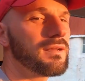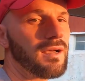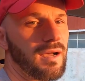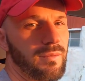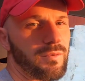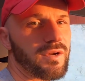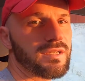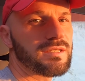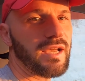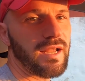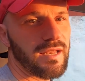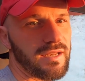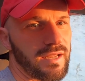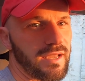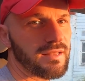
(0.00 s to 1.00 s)
Um, we're
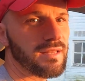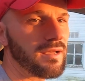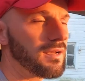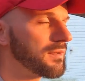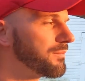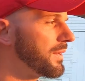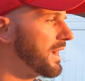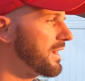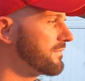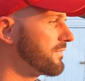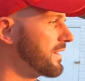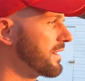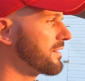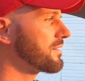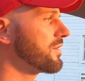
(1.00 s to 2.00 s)
excited to get the
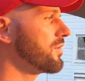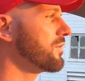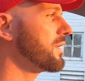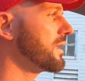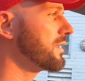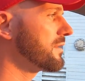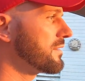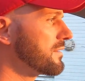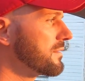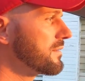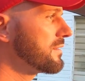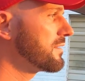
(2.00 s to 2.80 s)
bonfire going,